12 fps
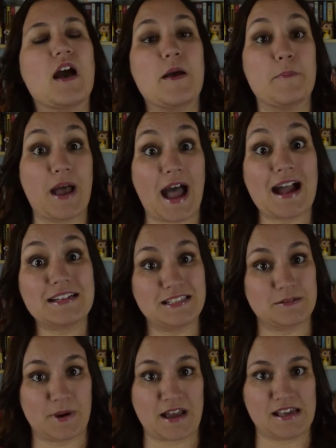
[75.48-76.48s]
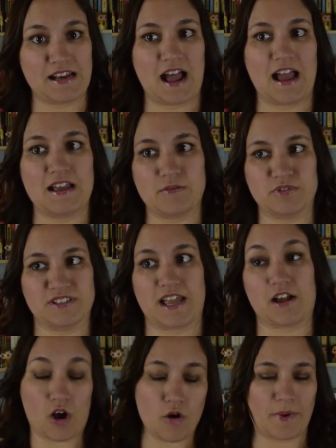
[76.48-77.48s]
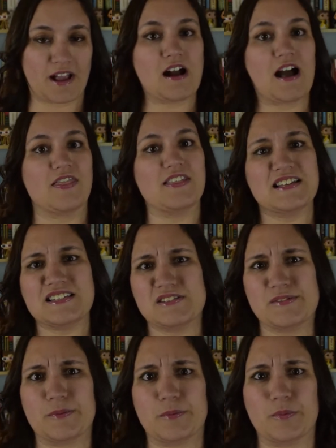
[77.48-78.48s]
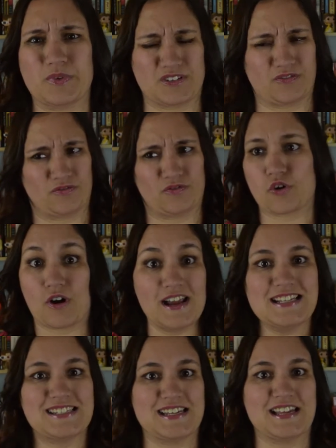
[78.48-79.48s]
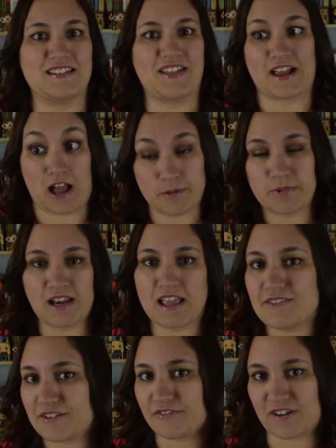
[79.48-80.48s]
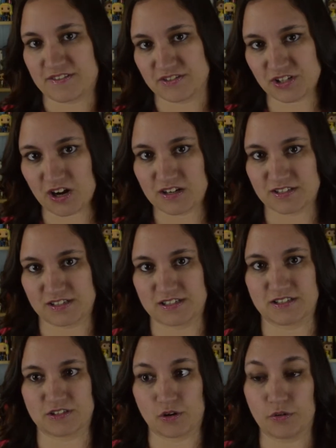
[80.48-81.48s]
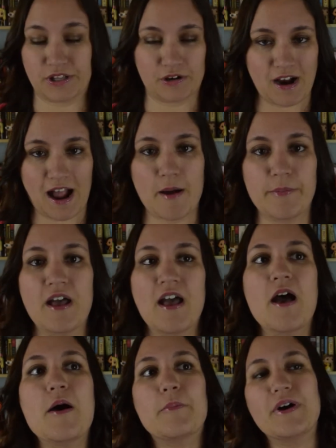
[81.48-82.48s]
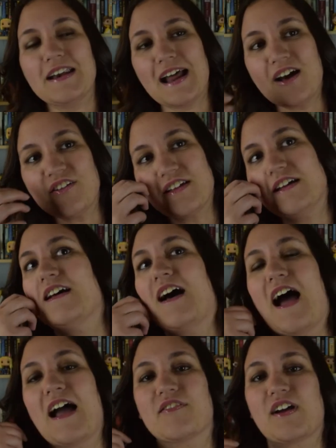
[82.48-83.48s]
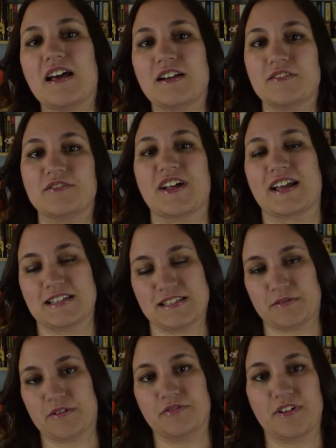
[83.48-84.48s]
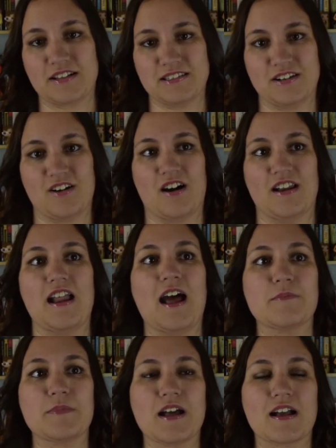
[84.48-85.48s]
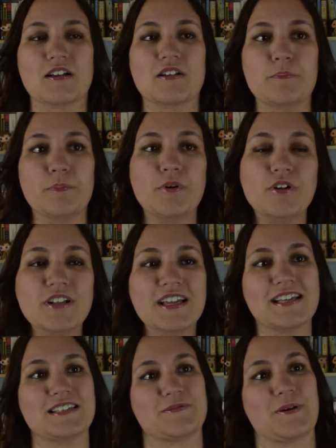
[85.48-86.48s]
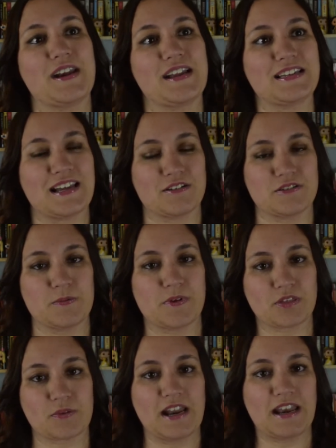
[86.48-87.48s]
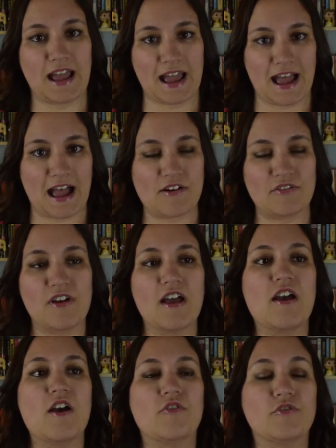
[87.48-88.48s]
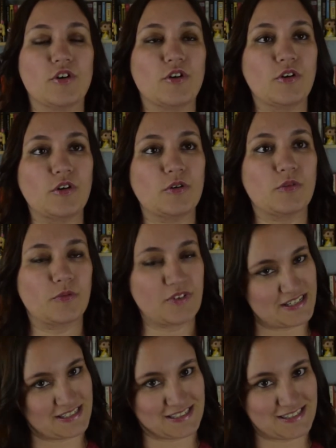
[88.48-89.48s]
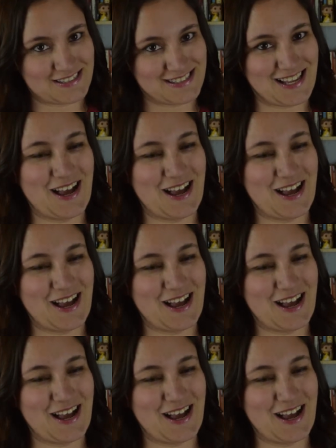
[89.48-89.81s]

impacted by it, I was like, oh my god, this was crazy, like, I'm gonna give it 5 stars because holy crap. But now that I've kind of, like I said, reflected on it, I'm pulling its rating down to a 3.5 for reasons.